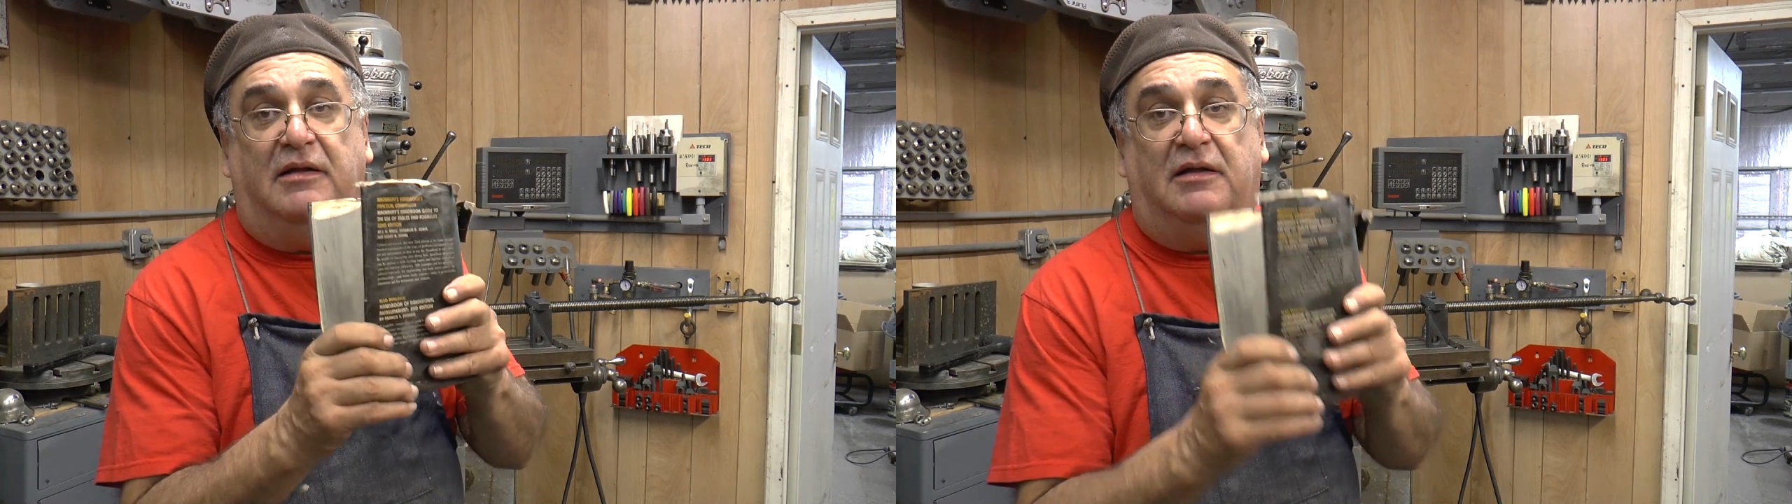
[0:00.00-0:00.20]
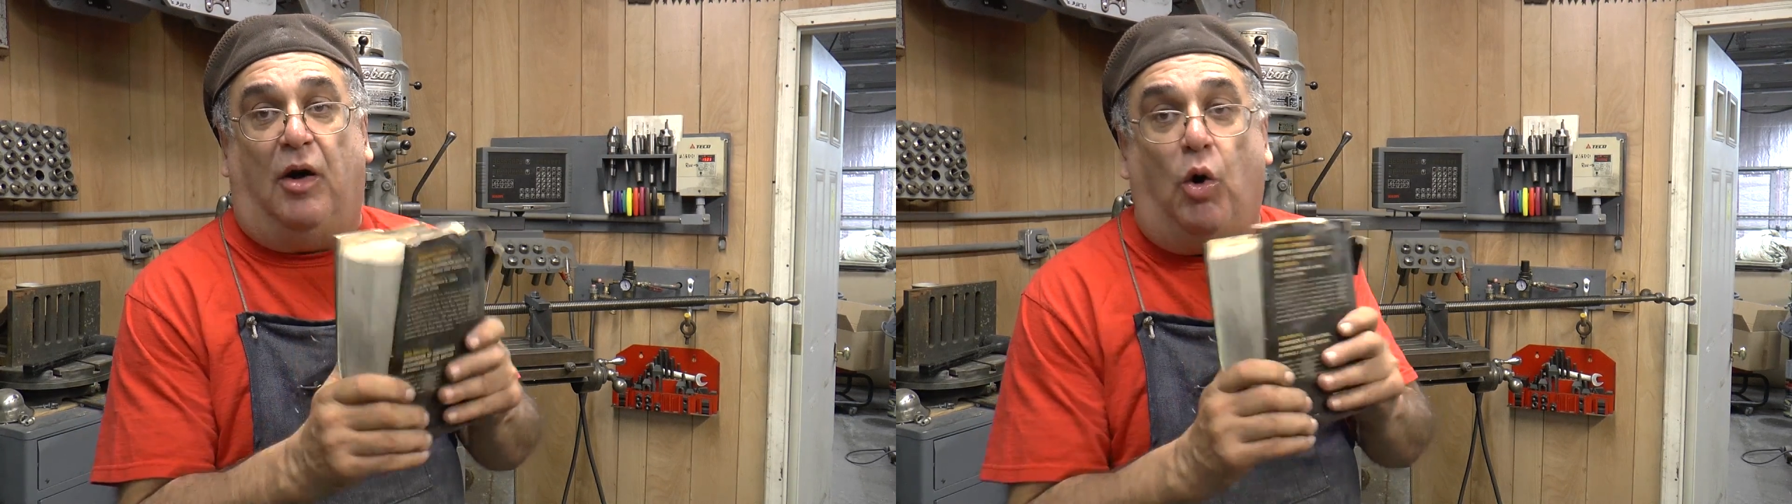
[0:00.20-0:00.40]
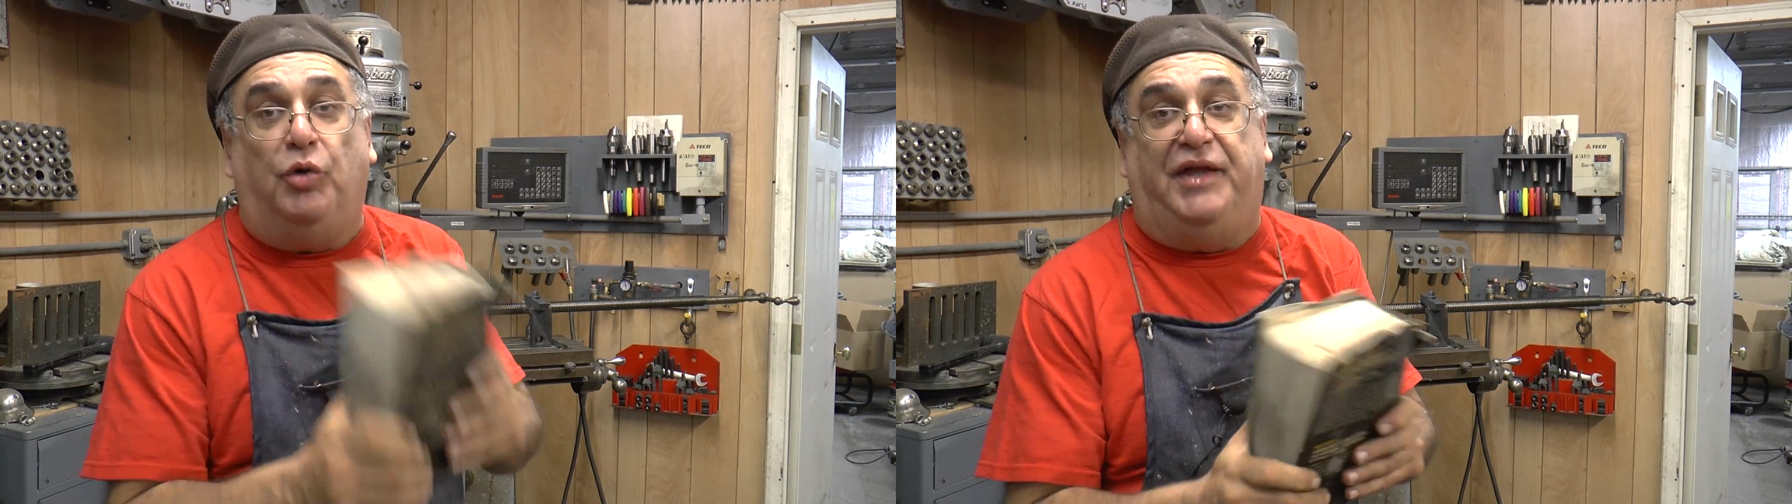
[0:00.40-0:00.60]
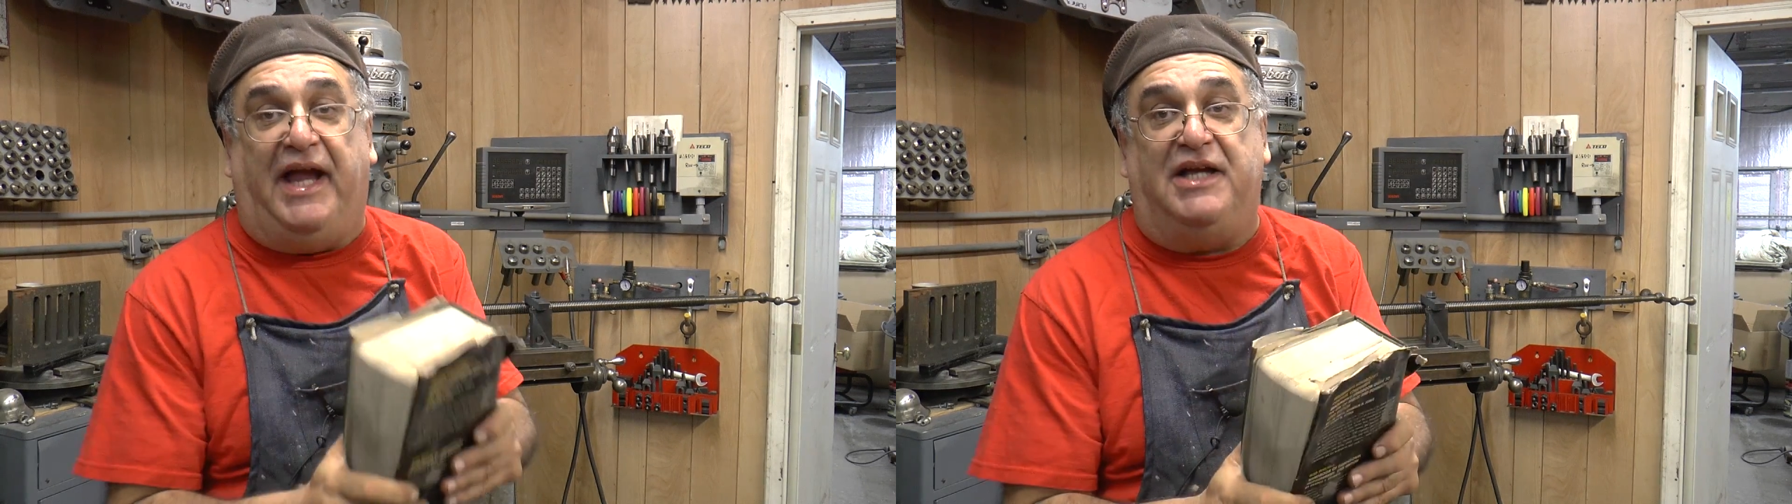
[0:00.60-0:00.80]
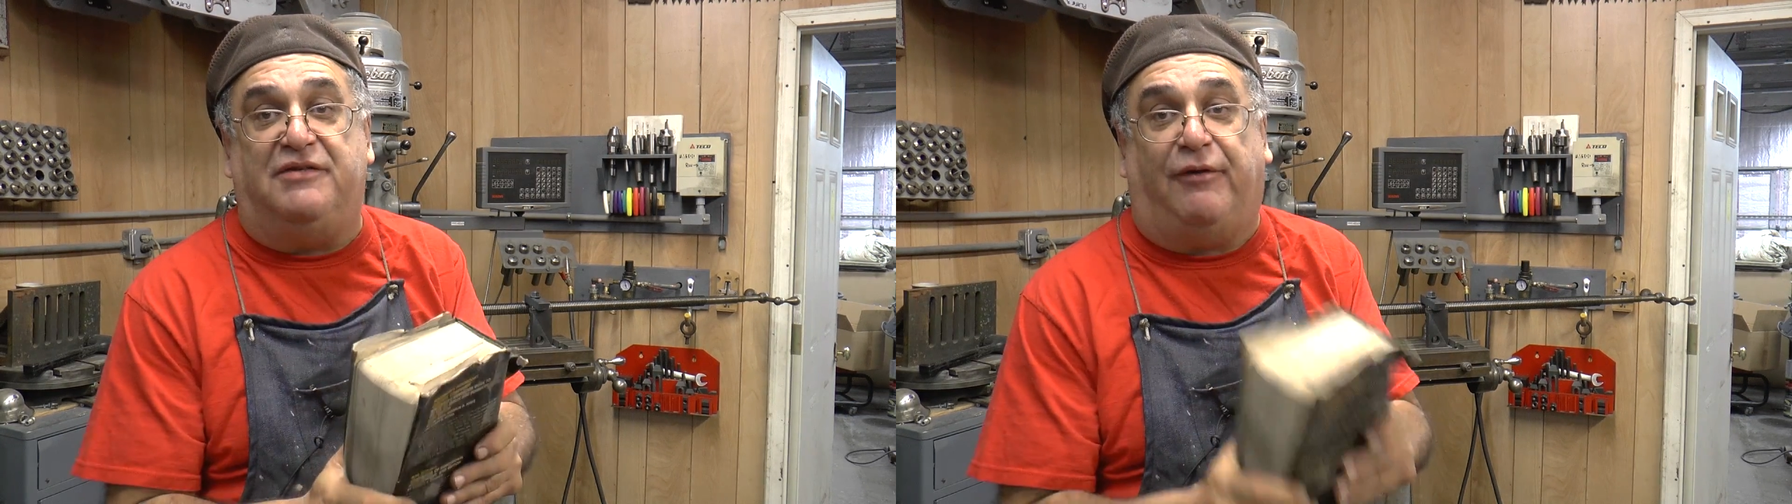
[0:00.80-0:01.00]
The old
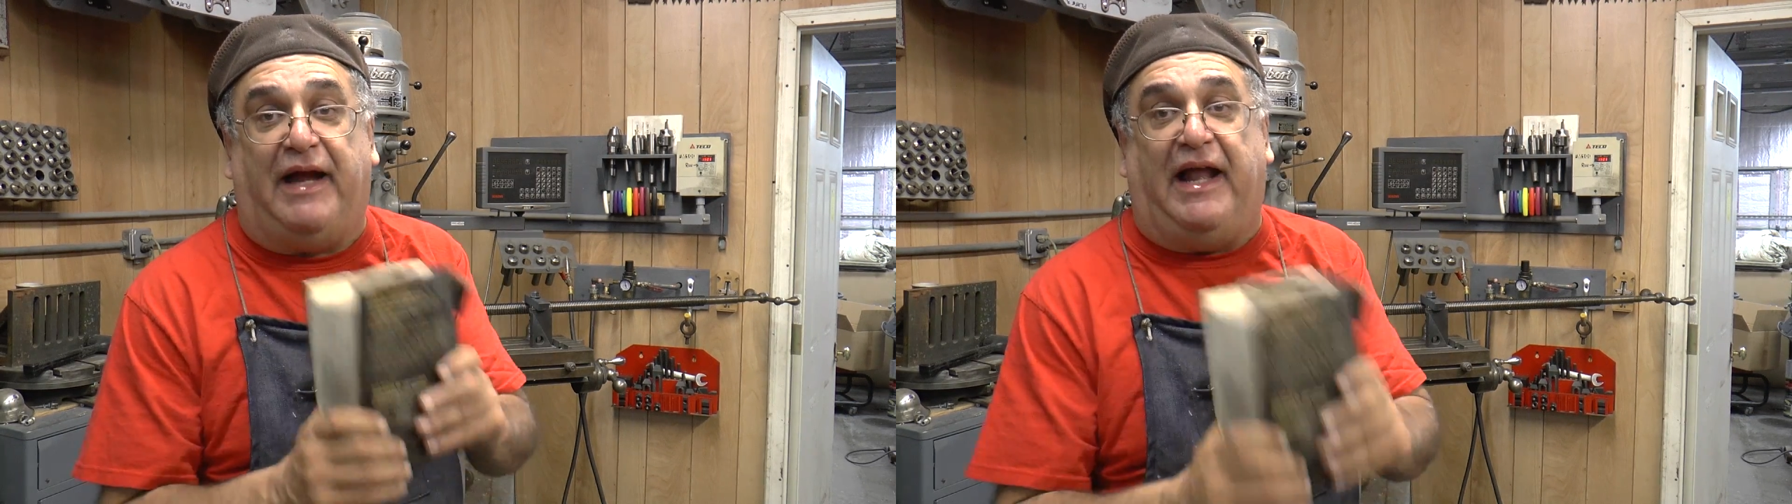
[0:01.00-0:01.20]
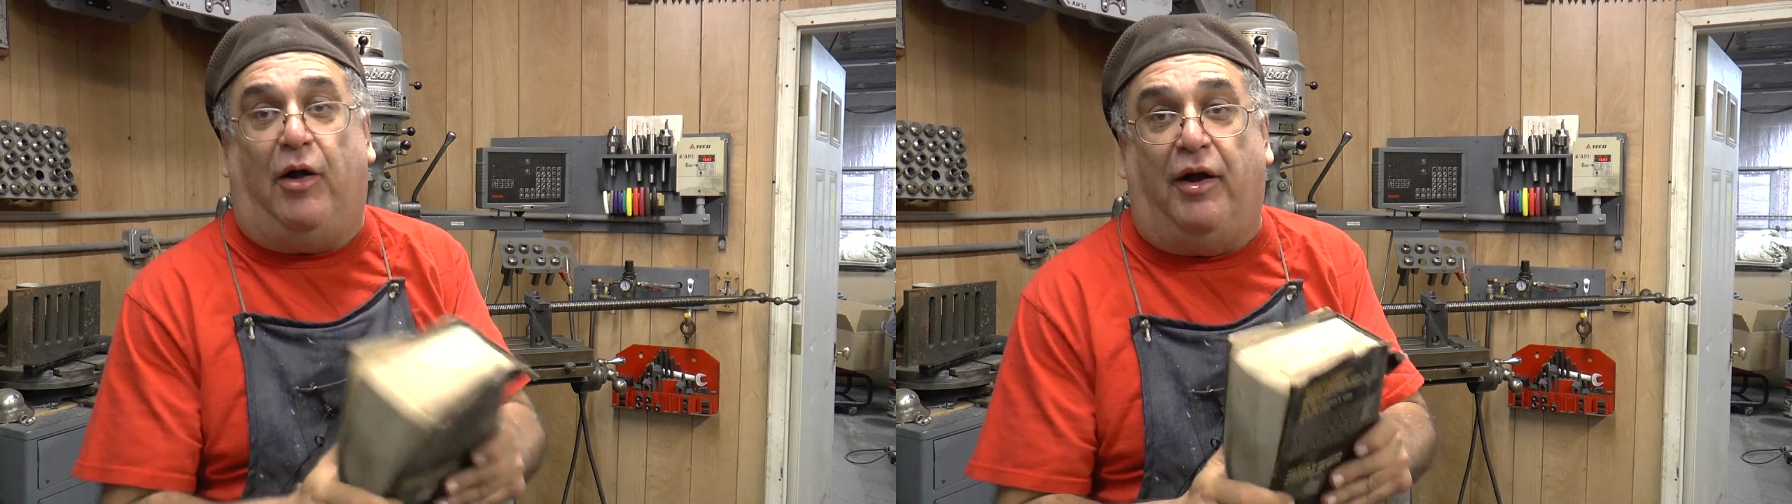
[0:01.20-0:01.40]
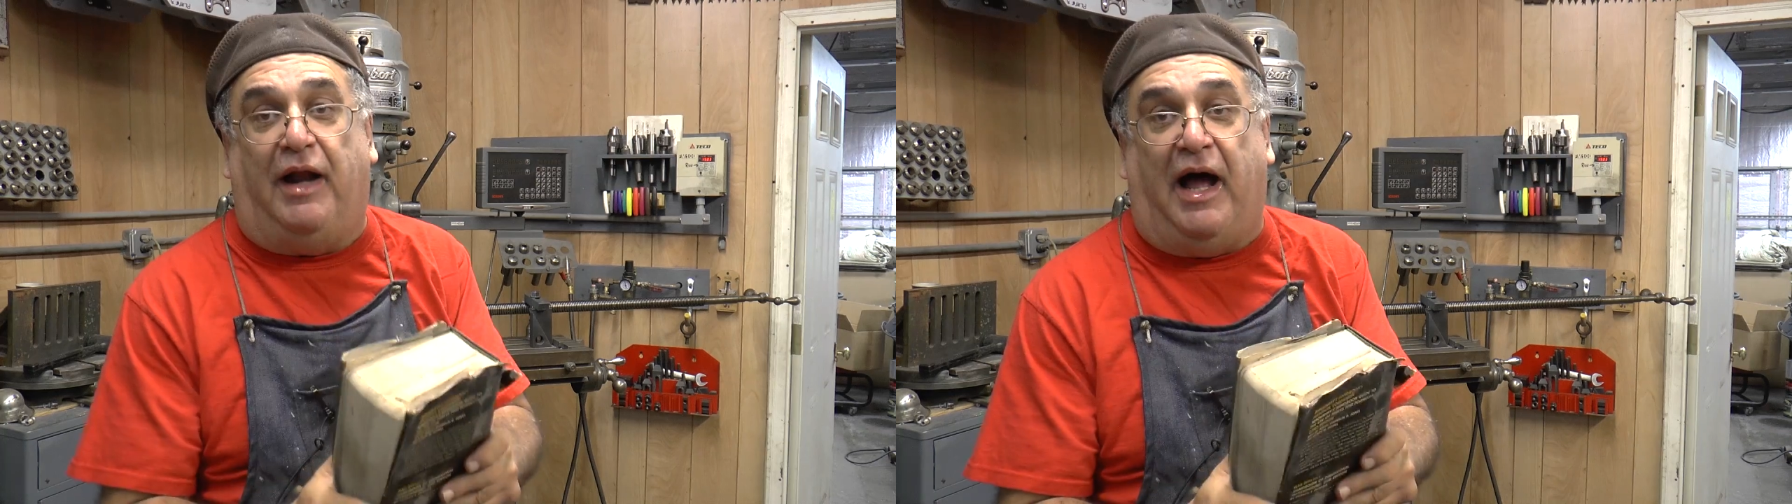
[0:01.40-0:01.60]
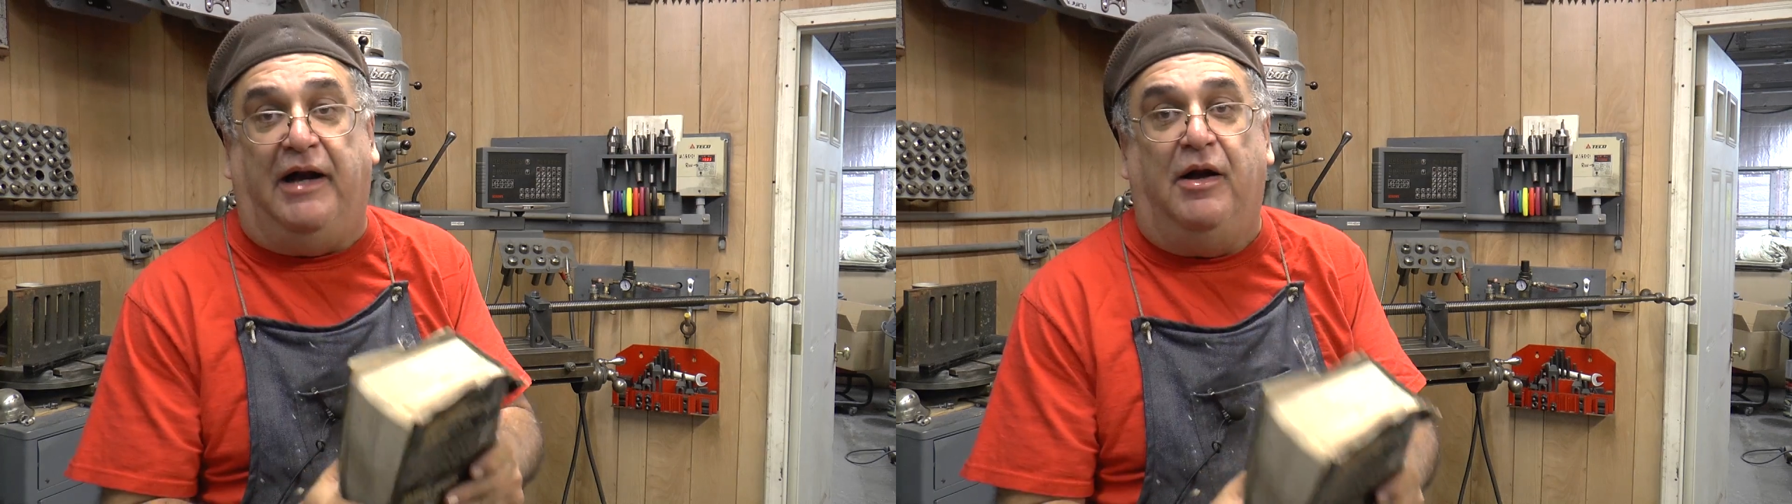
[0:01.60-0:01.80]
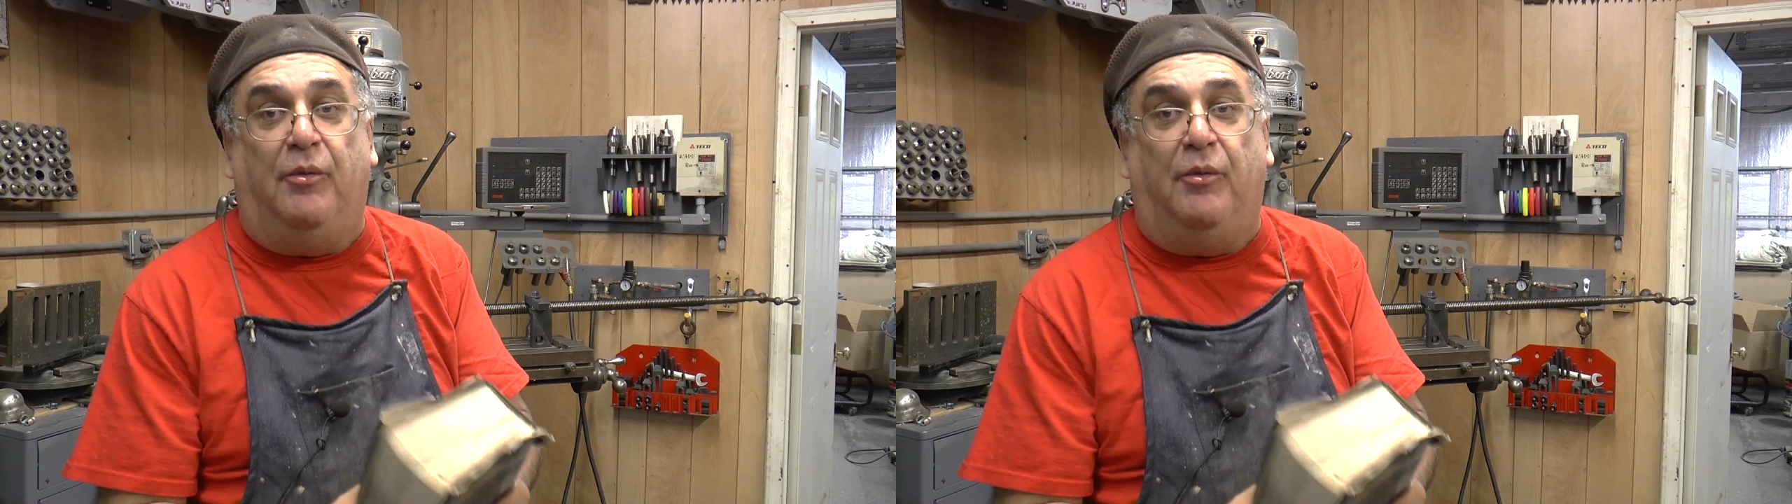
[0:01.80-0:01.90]
days. Forget online.